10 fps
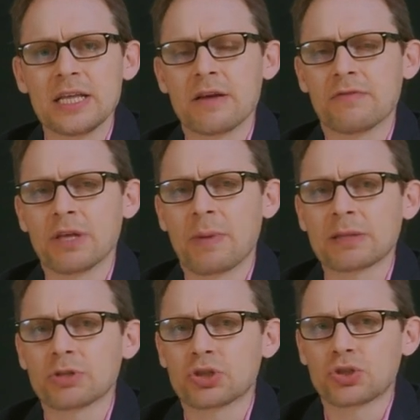if the
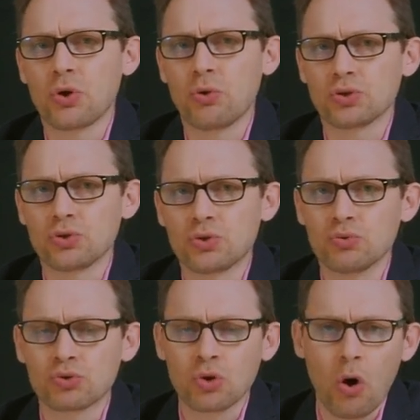abutment is chosen
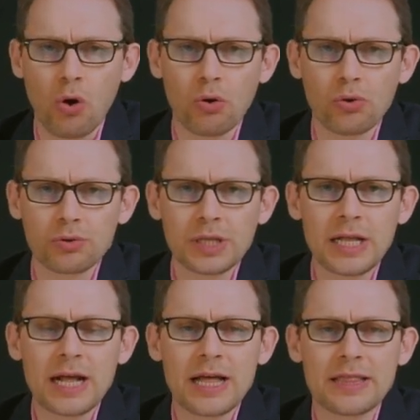too tall,
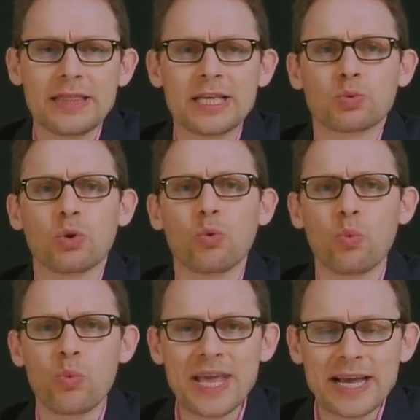then this will
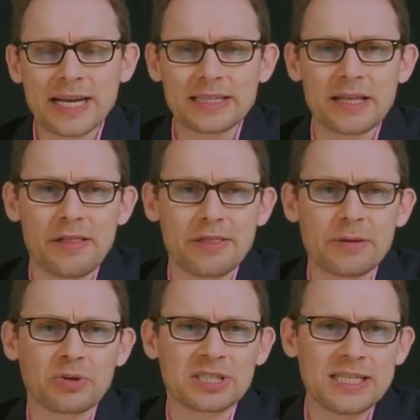weaken the
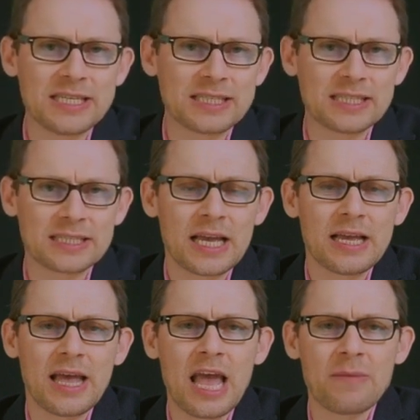prosthesis
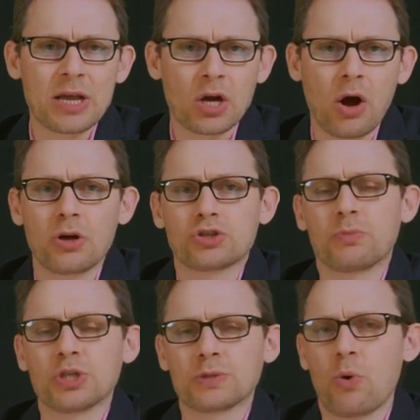and may cause a
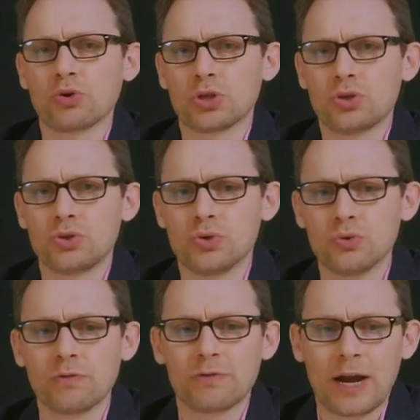predisposer
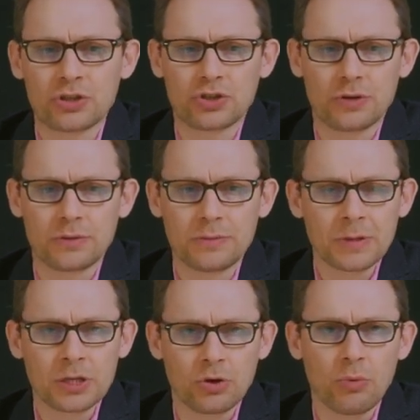to fracture.
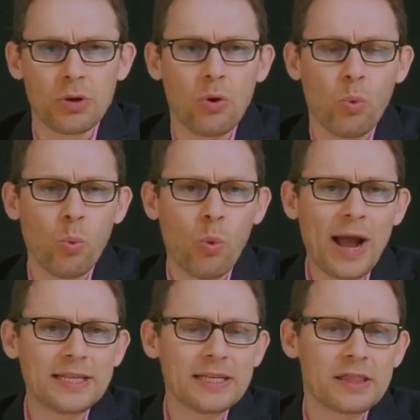So
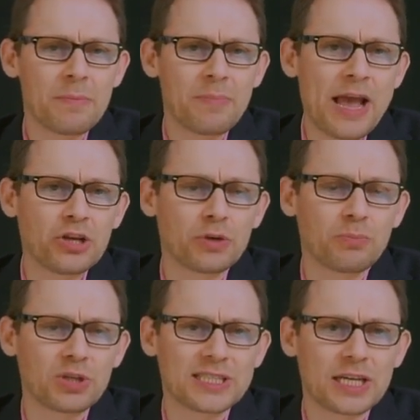when the patient
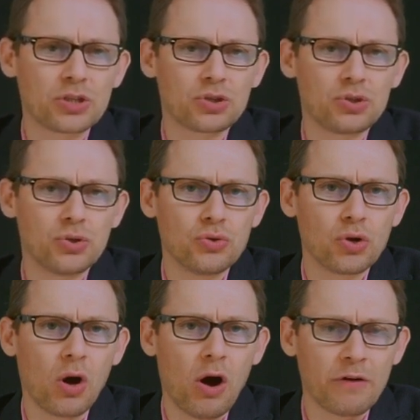presents to
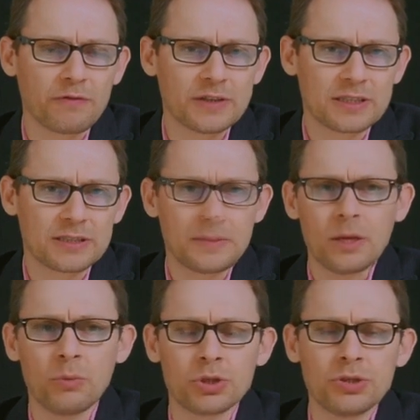your office,
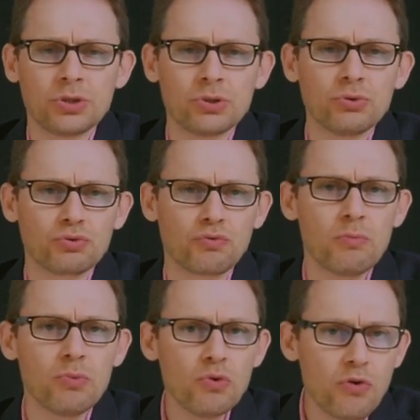what you need to do is
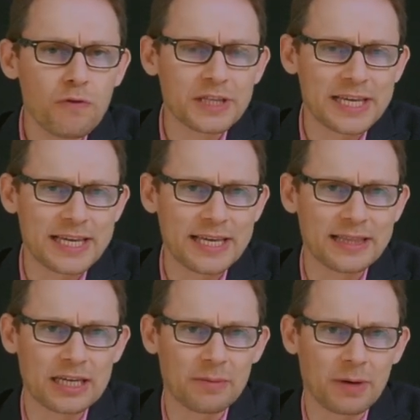remove the
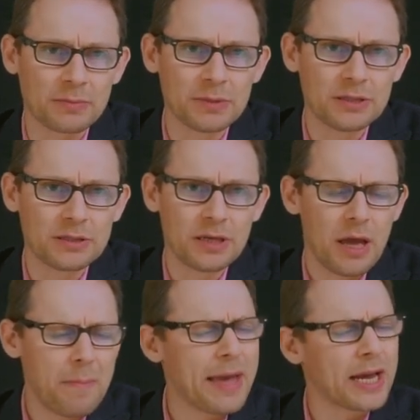healing abutment,
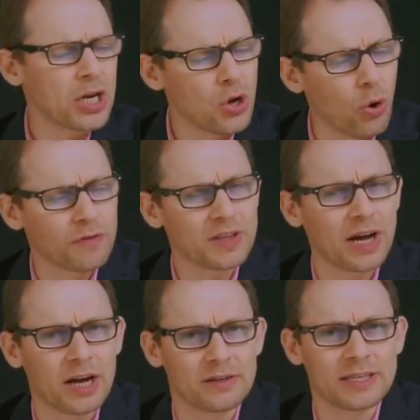make a note of the
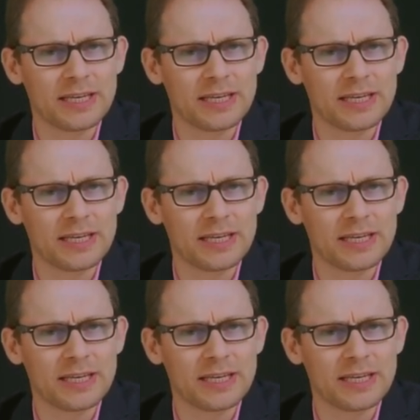height of the